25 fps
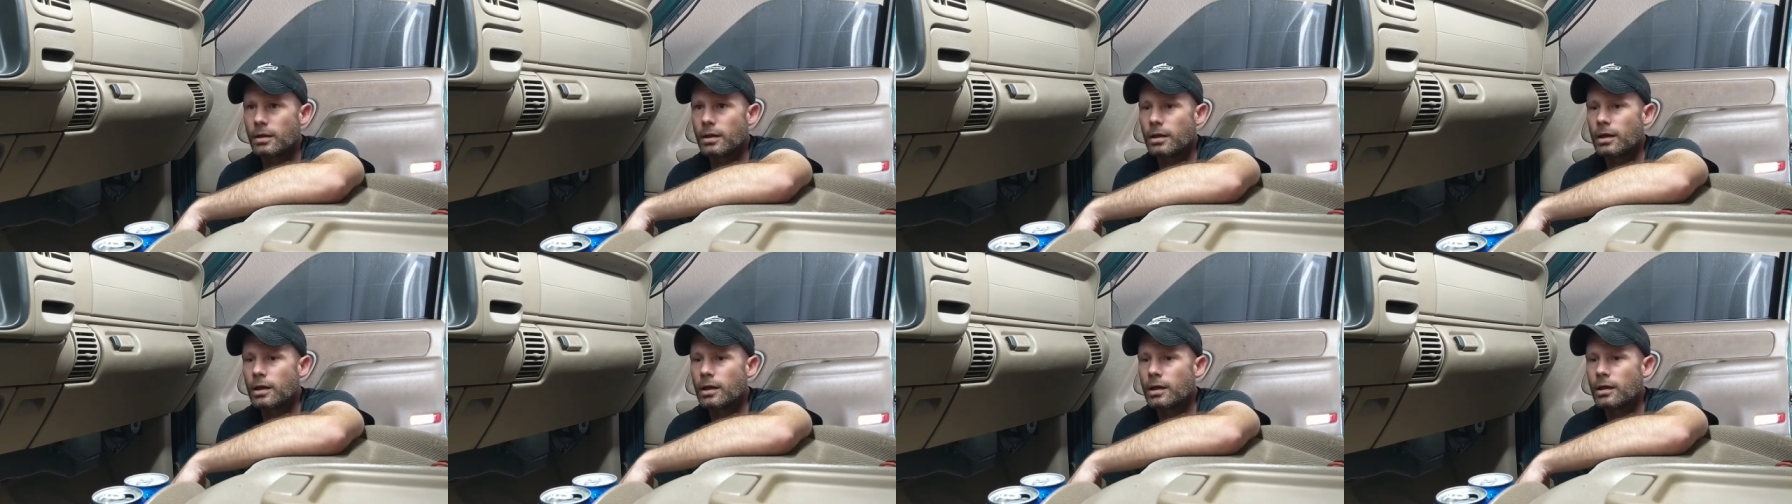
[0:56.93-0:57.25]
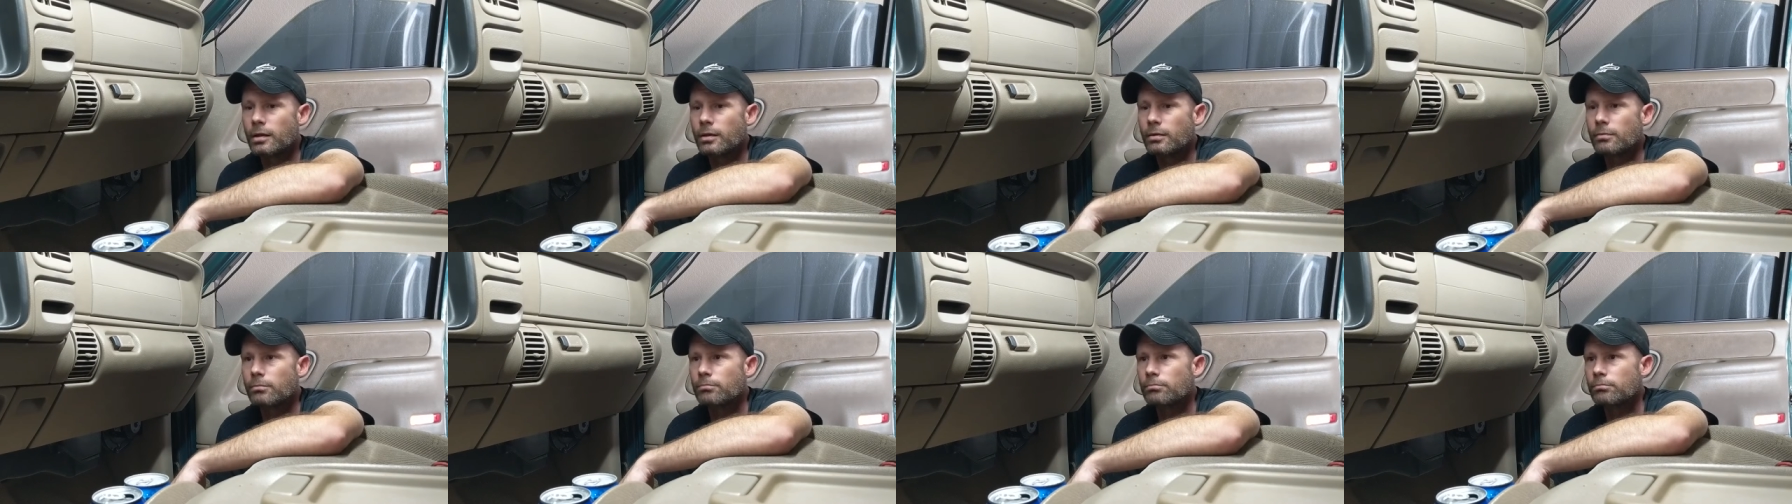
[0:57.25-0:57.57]

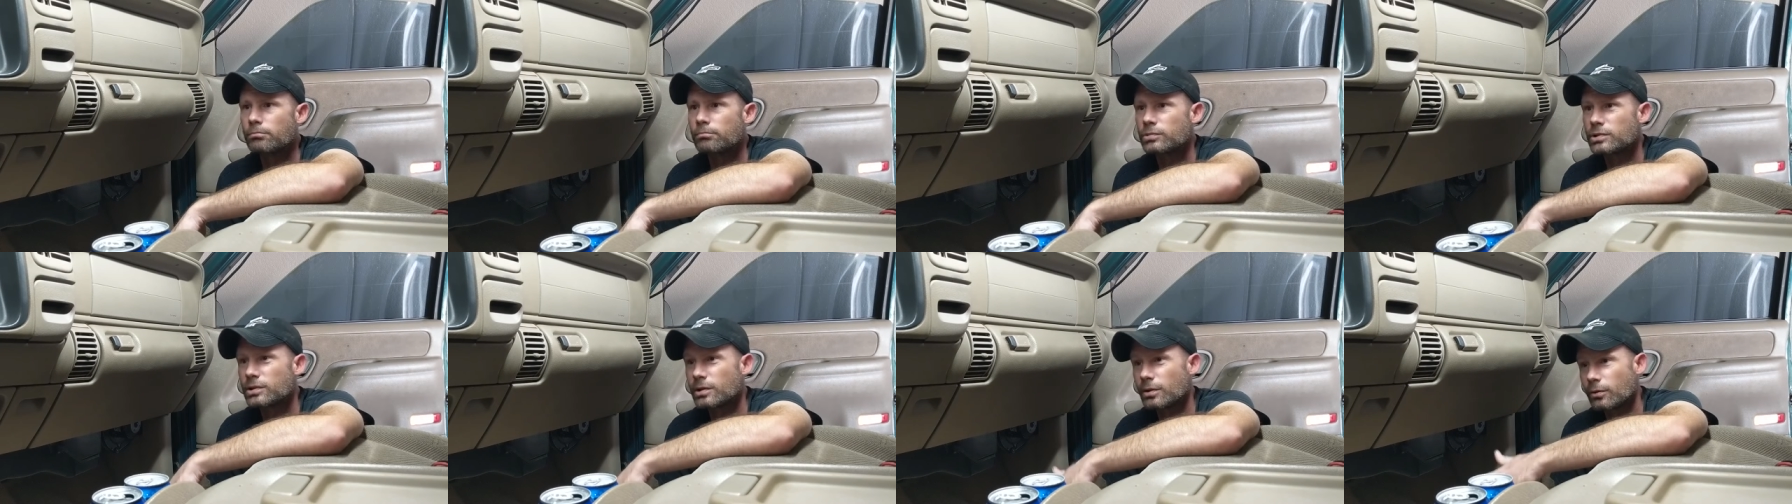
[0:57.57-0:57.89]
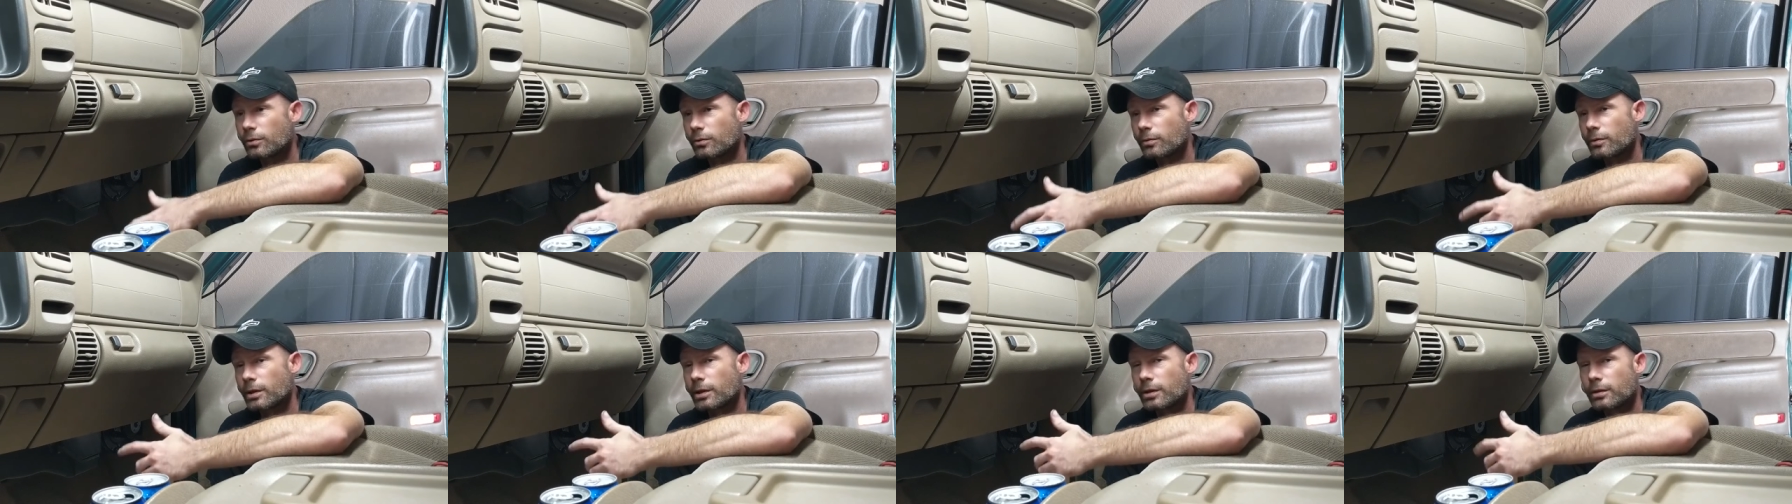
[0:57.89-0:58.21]
uh, so
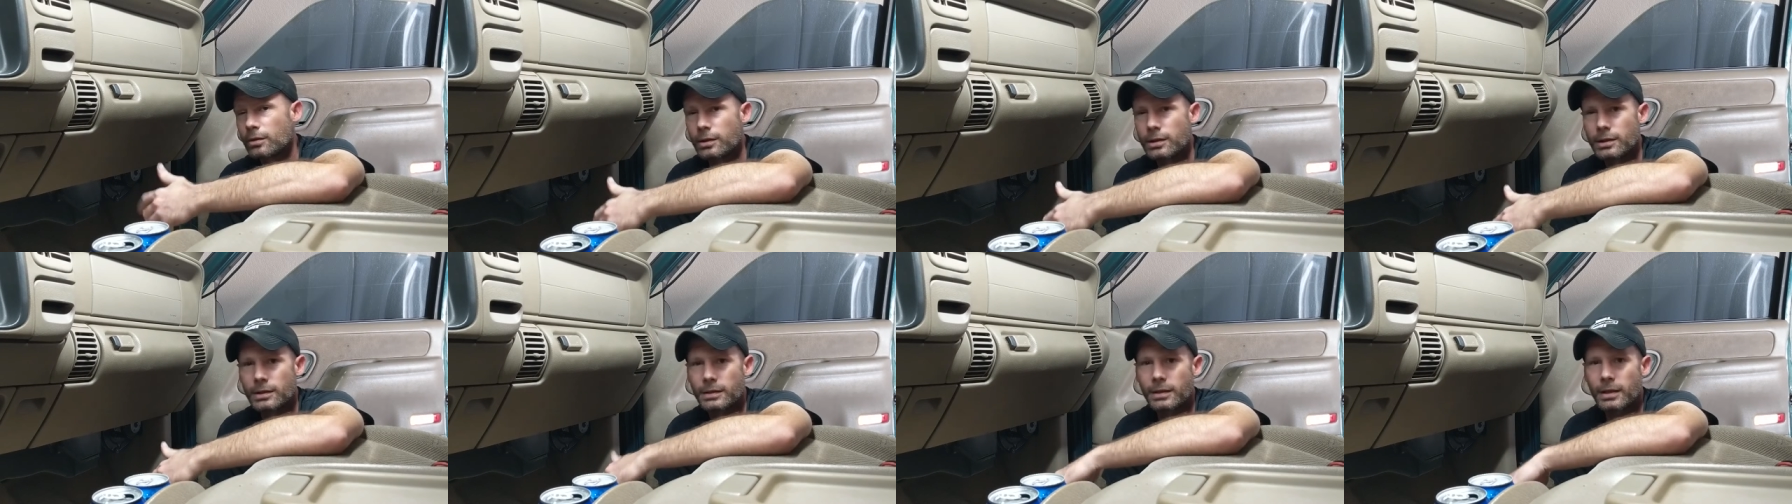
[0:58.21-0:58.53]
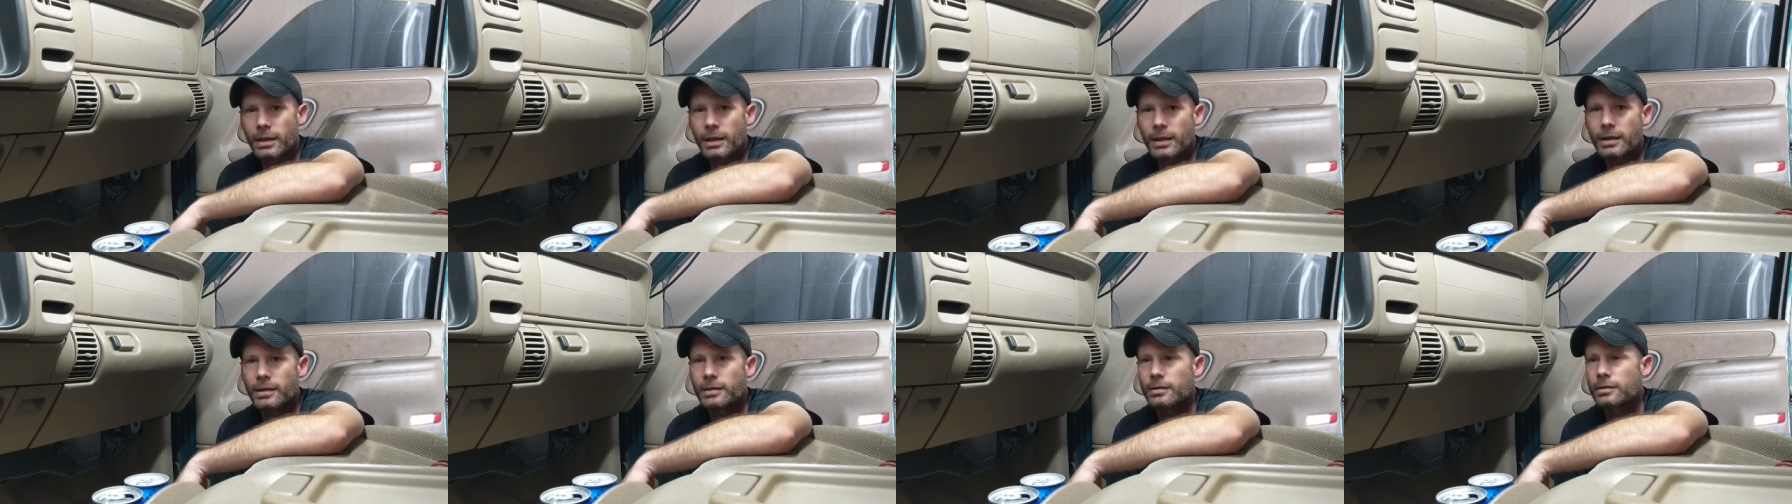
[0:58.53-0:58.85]
we're going to look at
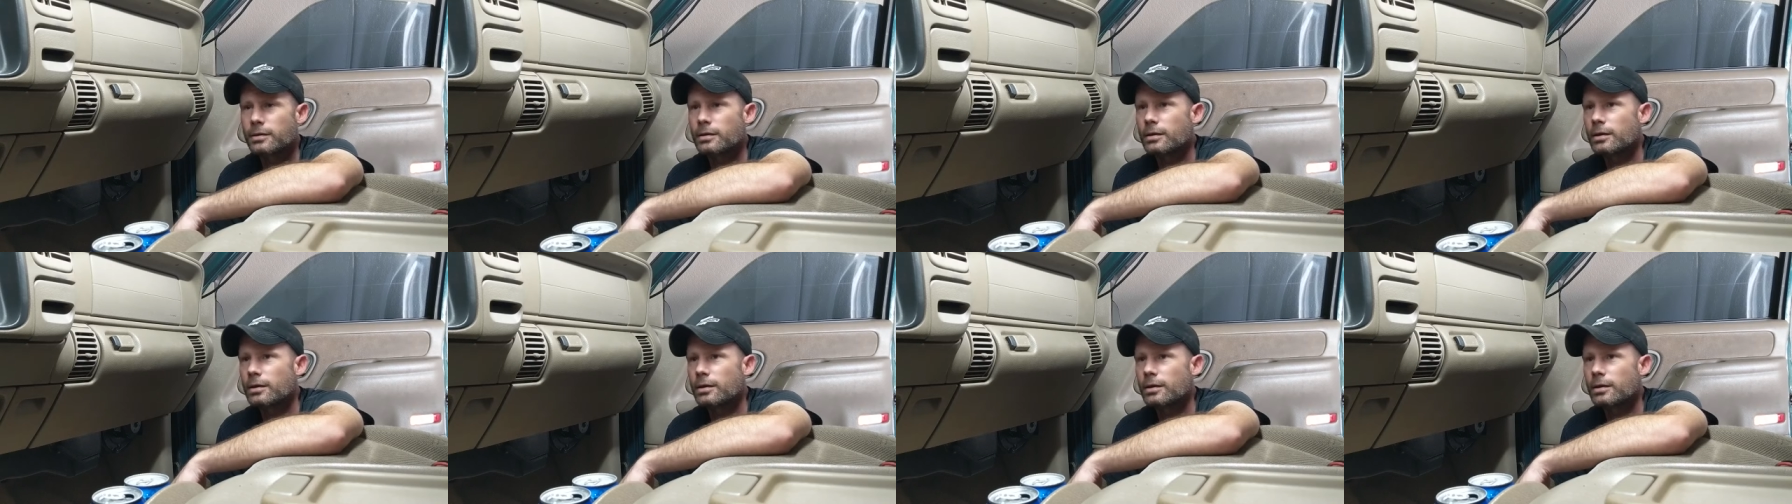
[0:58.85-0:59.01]
that.